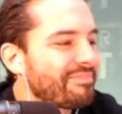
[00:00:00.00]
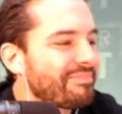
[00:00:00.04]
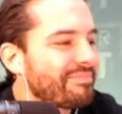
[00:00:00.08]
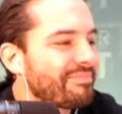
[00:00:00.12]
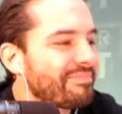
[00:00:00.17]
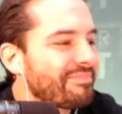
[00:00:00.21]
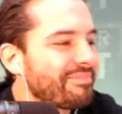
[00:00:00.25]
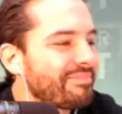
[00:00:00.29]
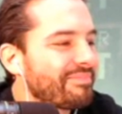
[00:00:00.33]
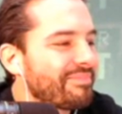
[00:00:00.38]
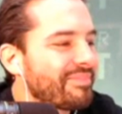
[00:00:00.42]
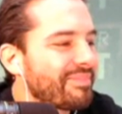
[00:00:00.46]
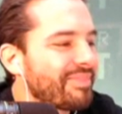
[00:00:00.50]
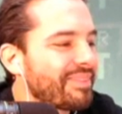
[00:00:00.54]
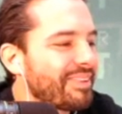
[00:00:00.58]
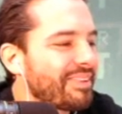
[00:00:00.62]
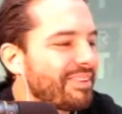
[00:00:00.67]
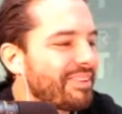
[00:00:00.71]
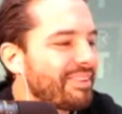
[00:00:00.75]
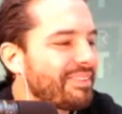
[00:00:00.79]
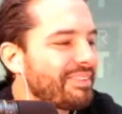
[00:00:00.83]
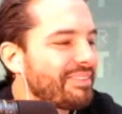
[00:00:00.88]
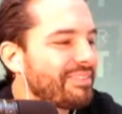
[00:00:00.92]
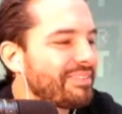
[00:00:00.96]

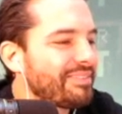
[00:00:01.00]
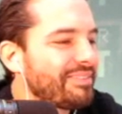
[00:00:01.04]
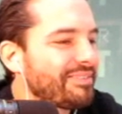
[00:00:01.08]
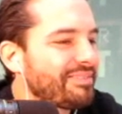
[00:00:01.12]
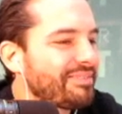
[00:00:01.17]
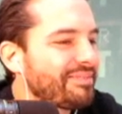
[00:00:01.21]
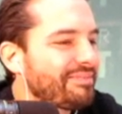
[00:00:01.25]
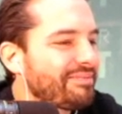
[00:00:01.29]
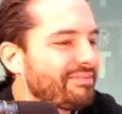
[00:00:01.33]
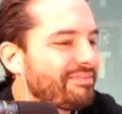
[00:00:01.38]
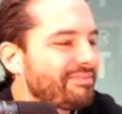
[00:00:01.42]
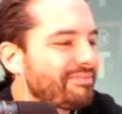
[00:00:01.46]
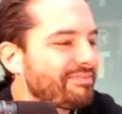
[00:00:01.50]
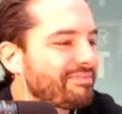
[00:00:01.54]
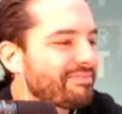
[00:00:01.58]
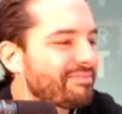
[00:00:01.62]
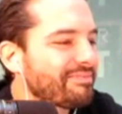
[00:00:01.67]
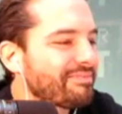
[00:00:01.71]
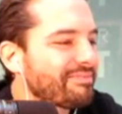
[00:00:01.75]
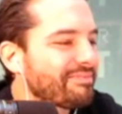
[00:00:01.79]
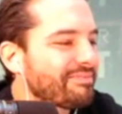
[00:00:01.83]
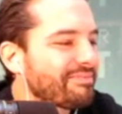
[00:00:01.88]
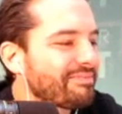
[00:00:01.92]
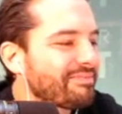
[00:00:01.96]

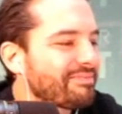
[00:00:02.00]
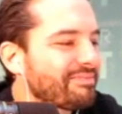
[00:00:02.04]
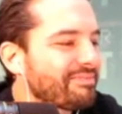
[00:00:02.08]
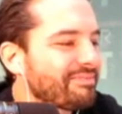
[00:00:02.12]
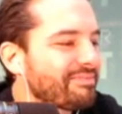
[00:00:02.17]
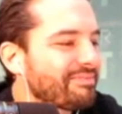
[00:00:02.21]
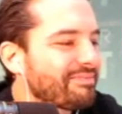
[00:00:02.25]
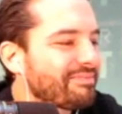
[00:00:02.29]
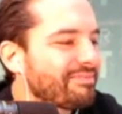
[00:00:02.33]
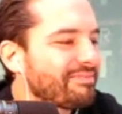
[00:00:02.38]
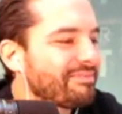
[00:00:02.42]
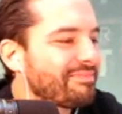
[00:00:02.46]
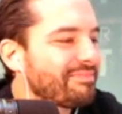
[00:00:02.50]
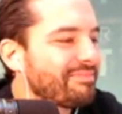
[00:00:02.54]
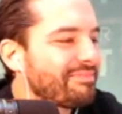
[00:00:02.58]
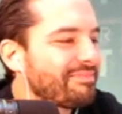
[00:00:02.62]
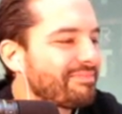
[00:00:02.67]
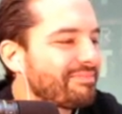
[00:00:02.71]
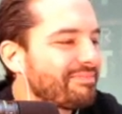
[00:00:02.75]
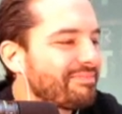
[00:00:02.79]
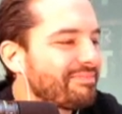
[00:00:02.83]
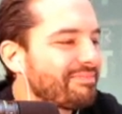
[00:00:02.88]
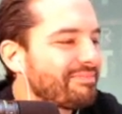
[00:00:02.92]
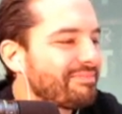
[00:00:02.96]

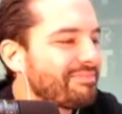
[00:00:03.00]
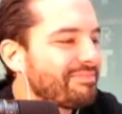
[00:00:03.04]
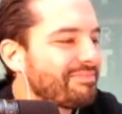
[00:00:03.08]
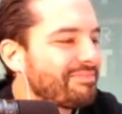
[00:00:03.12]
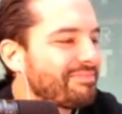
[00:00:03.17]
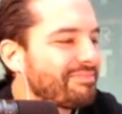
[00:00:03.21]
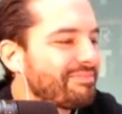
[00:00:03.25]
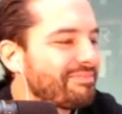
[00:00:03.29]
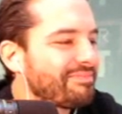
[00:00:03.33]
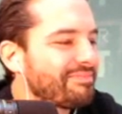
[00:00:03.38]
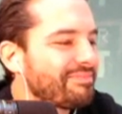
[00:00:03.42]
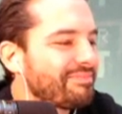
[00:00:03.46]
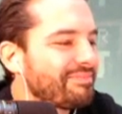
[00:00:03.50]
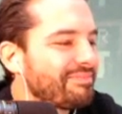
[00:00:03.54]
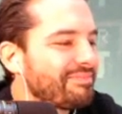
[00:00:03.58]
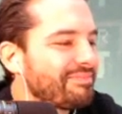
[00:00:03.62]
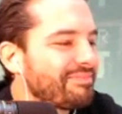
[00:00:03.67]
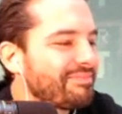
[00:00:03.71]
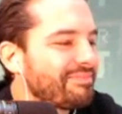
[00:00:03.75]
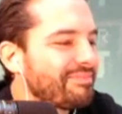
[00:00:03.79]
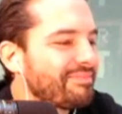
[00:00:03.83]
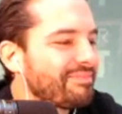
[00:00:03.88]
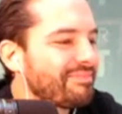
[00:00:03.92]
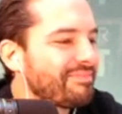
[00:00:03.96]

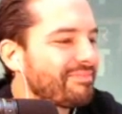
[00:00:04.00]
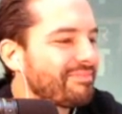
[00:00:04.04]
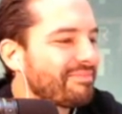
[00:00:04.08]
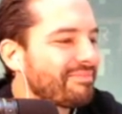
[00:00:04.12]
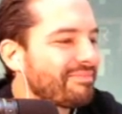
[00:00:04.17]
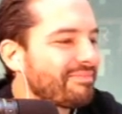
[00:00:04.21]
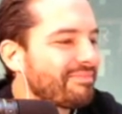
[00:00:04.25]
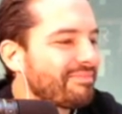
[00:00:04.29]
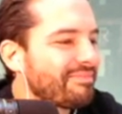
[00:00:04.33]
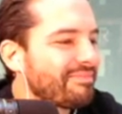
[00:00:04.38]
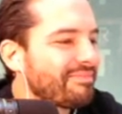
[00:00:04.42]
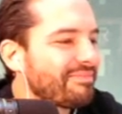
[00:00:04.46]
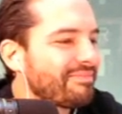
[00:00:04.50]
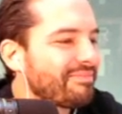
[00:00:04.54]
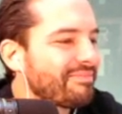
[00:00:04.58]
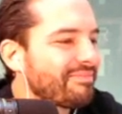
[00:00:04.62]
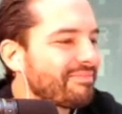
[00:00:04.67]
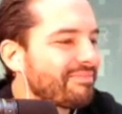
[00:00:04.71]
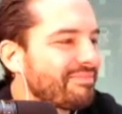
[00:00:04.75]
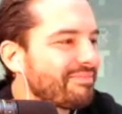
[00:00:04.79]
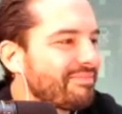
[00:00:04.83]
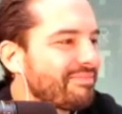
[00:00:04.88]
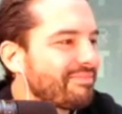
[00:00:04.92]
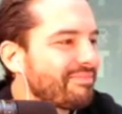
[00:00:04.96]

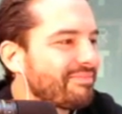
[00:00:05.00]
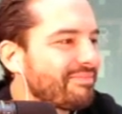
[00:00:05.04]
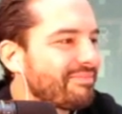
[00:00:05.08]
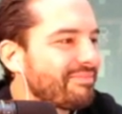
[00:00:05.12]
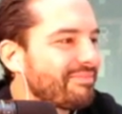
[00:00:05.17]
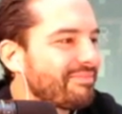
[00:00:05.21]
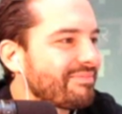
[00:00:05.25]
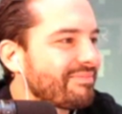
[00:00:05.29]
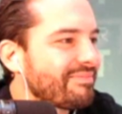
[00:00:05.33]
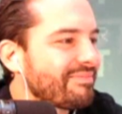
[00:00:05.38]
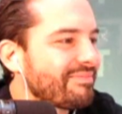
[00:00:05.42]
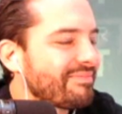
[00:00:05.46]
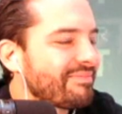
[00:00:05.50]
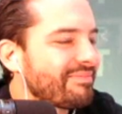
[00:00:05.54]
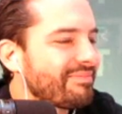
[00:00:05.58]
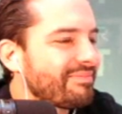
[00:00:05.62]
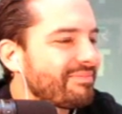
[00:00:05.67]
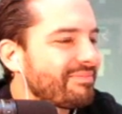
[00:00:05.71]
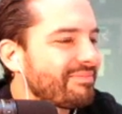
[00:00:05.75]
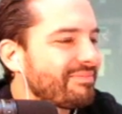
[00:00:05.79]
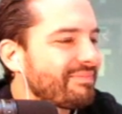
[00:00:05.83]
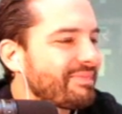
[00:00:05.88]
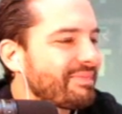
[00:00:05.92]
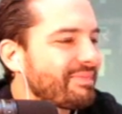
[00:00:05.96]

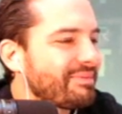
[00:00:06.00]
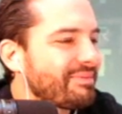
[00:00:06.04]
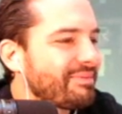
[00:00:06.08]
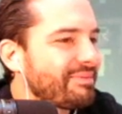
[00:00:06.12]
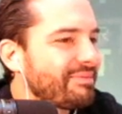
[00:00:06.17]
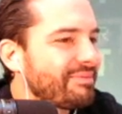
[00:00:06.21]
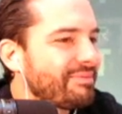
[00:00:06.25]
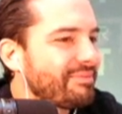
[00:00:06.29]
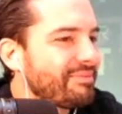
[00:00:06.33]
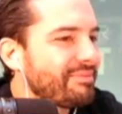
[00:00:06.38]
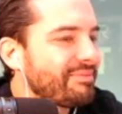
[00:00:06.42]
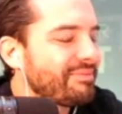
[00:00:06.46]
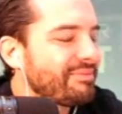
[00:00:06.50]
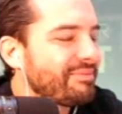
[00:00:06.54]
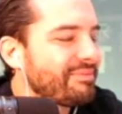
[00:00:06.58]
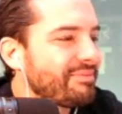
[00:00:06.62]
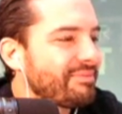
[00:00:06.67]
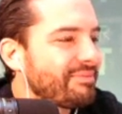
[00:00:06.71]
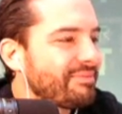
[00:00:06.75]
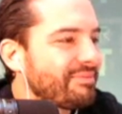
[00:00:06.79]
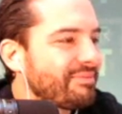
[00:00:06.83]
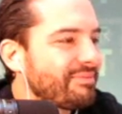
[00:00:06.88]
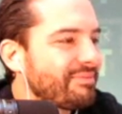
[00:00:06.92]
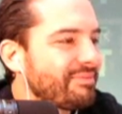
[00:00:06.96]

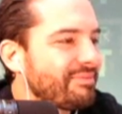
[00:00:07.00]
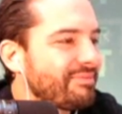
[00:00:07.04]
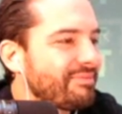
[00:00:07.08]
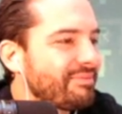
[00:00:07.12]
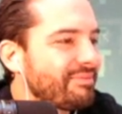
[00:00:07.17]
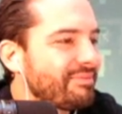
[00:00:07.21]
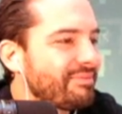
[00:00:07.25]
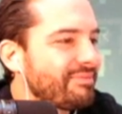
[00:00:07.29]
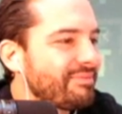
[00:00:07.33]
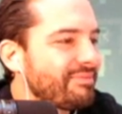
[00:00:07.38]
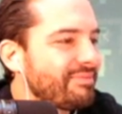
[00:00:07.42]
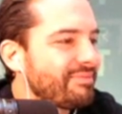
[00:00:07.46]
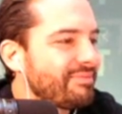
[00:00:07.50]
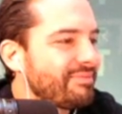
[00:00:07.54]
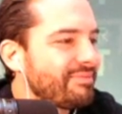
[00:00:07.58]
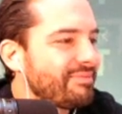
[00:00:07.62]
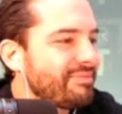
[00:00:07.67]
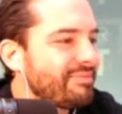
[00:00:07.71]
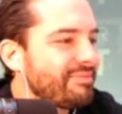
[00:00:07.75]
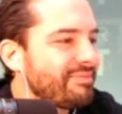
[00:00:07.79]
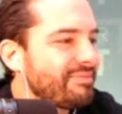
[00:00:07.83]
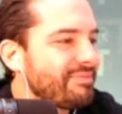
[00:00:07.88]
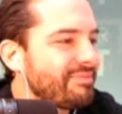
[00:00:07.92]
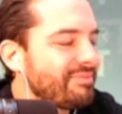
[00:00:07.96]

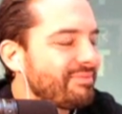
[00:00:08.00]
No words are spoken by the person on screen.